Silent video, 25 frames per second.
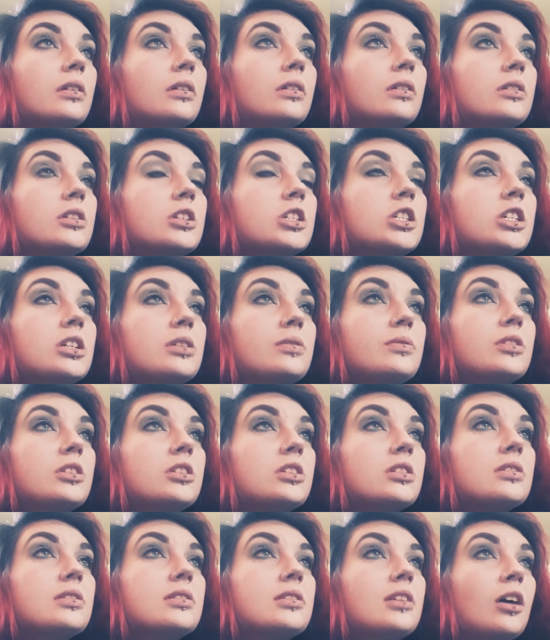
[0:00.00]
she would
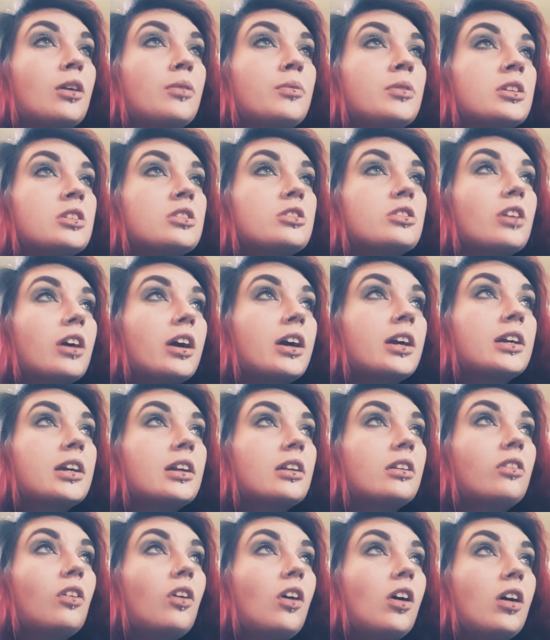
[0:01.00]
just tell me to try and get
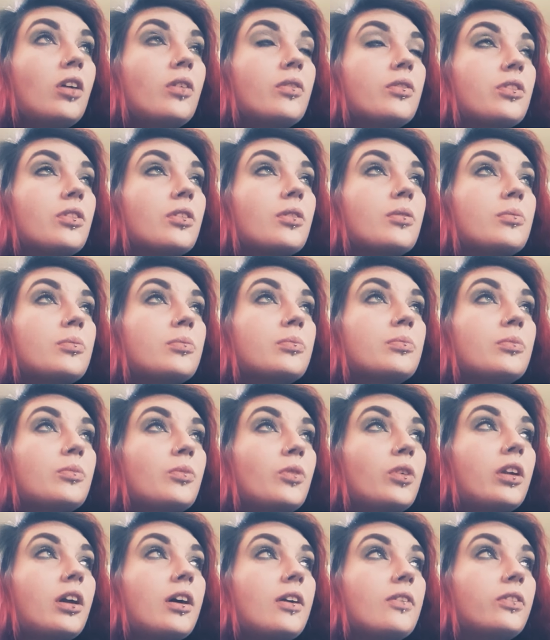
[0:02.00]
along with them,
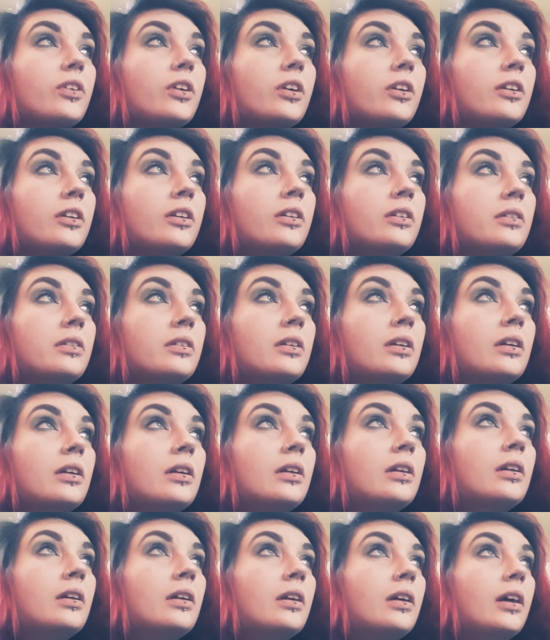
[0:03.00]
whatever.
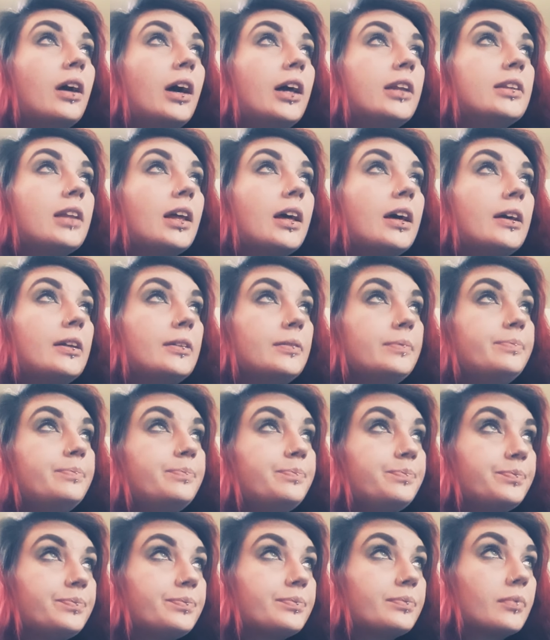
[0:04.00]
And then
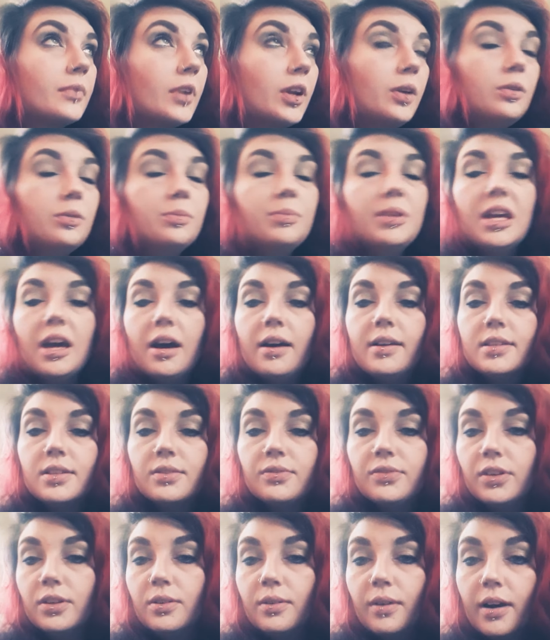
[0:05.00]
it would be us
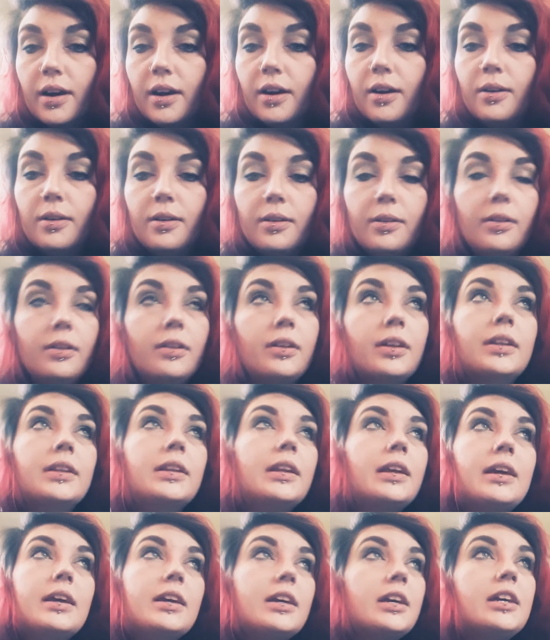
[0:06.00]
for a while, and
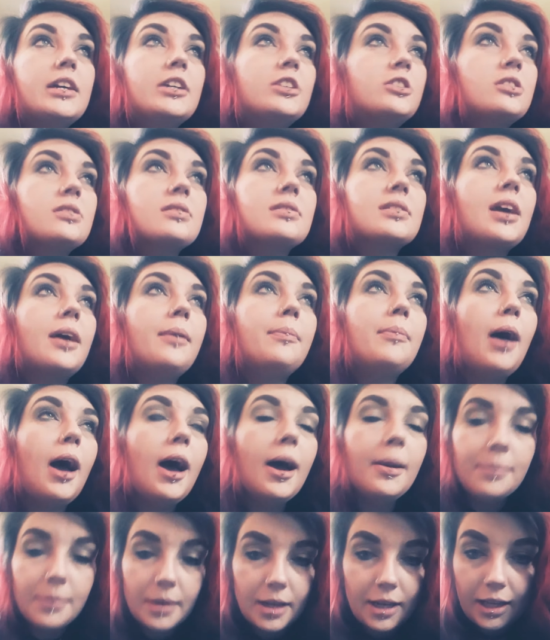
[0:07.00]
it just kept
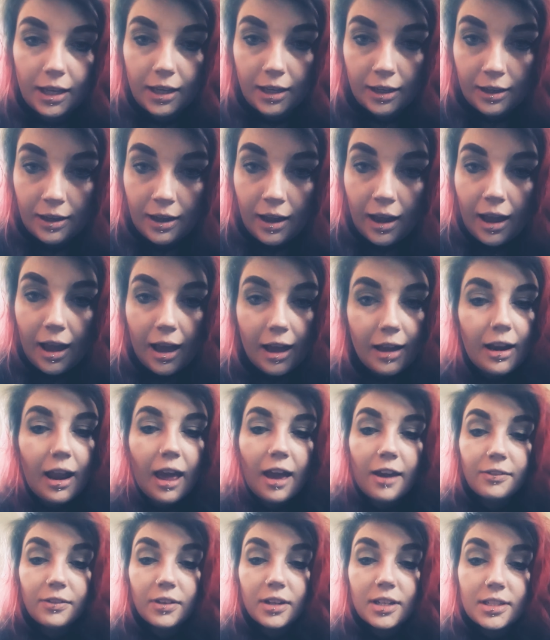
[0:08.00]
happening. And
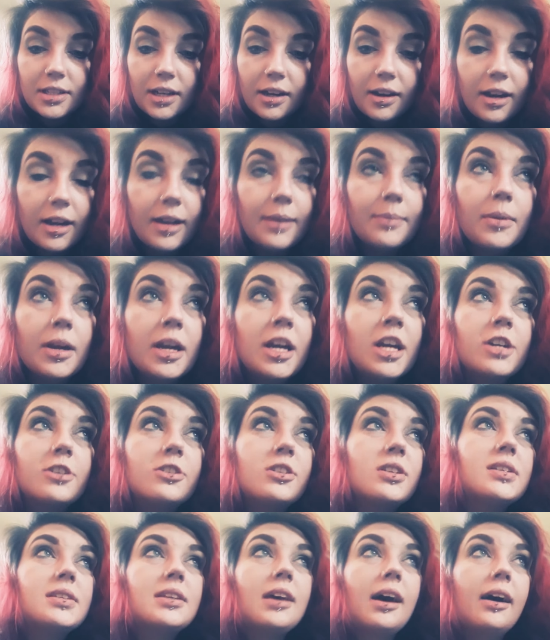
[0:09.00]
every time
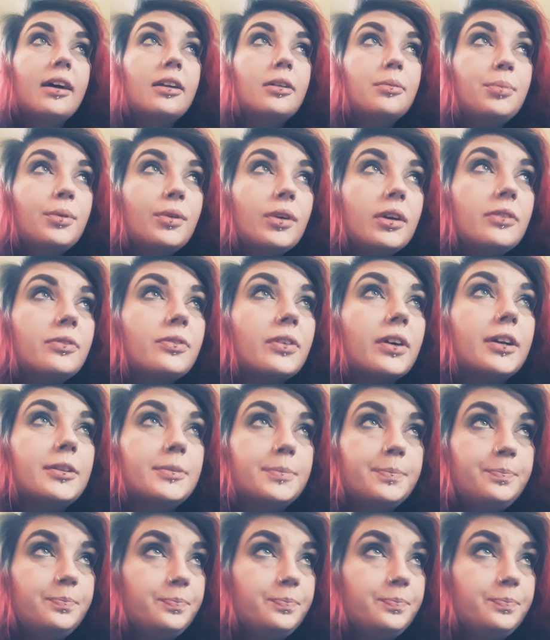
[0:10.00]
she's had a boyfriend,